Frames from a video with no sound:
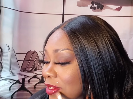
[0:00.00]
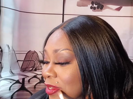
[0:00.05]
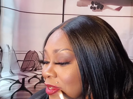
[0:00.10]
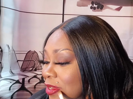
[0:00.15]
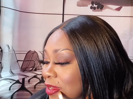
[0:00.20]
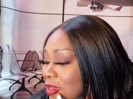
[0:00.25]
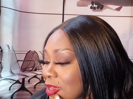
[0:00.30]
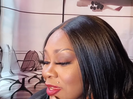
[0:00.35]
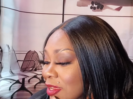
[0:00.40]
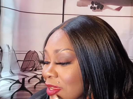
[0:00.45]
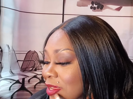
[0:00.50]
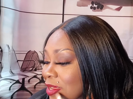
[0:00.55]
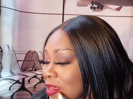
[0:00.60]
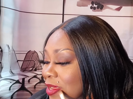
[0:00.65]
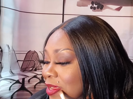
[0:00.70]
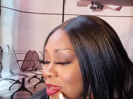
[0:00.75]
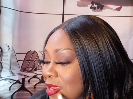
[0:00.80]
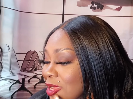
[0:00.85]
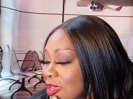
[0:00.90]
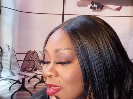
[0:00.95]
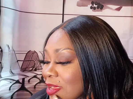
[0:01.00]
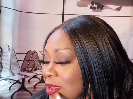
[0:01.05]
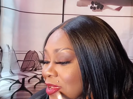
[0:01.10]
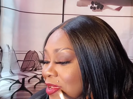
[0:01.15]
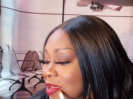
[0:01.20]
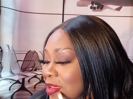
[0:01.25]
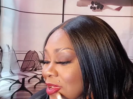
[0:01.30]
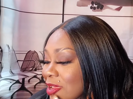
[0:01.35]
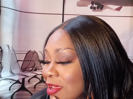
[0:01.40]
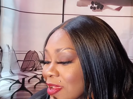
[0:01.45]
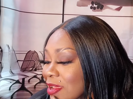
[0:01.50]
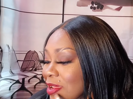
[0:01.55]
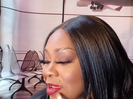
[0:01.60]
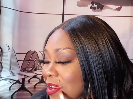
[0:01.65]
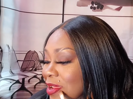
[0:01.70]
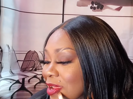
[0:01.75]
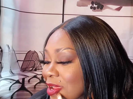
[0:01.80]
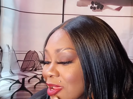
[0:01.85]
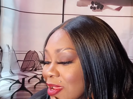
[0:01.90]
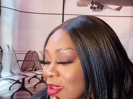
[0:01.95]

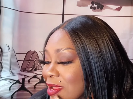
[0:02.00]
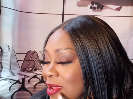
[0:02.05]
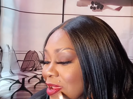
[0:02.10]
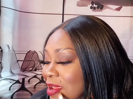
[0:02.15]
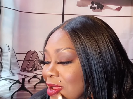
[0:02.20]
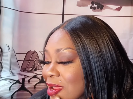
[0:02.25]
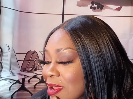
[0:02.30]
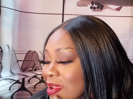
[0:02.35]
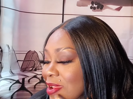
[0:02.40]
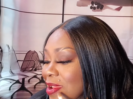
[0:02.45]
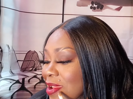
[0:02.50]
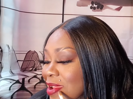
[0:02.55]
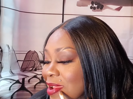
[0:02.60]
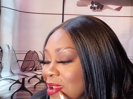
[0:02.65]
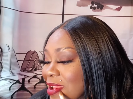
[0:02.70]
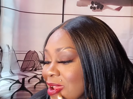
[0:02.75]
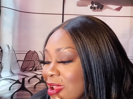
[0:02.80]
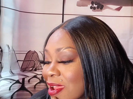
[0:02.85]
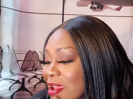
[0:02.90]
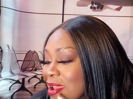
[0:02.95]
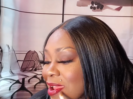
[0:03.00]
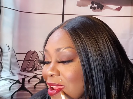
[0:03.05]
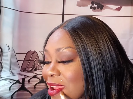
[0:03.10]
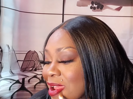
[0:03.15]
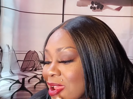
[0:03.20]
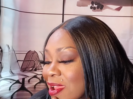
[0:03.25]
Nobody speaks.